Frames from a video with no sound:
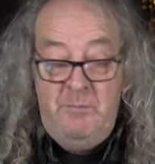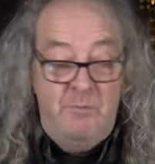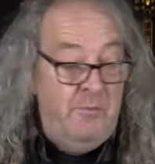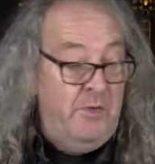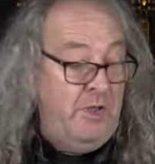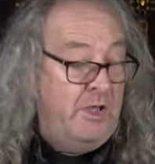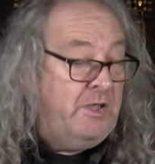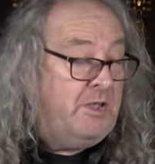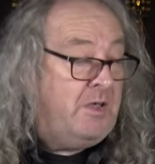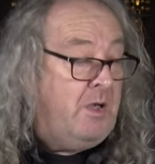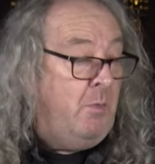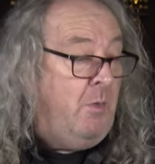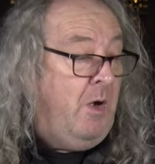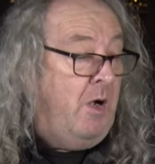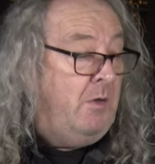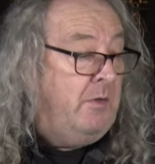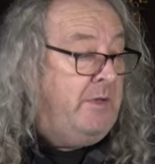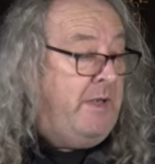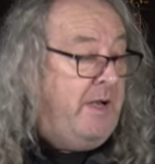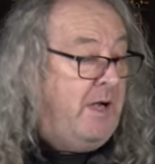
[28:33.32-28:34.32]
The guitar,
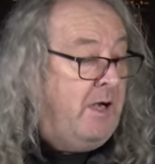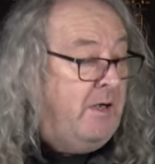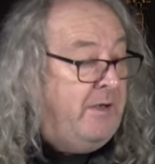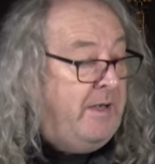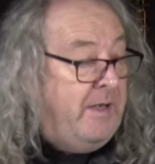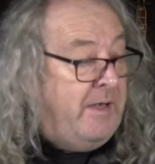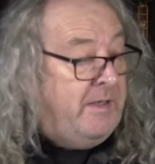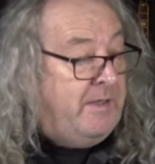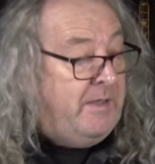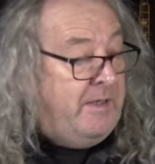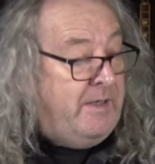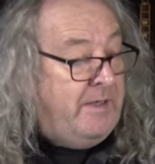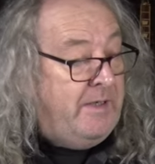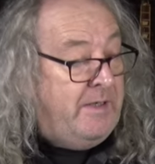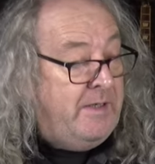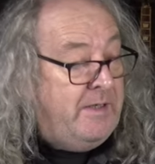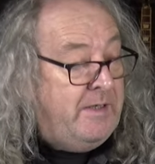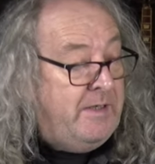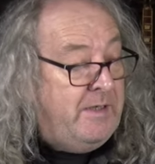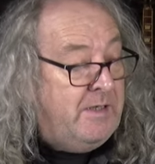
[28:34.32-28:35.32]
well, you know, it,
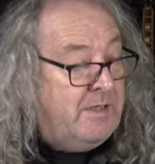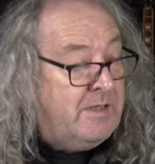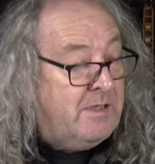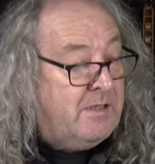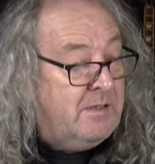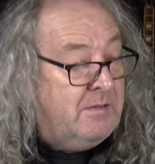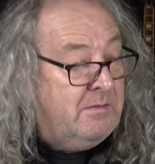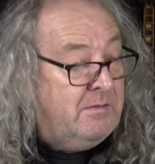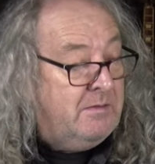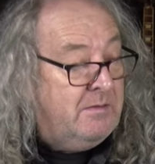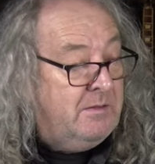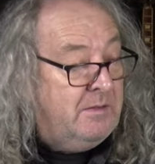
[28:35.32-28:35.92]
it, it's.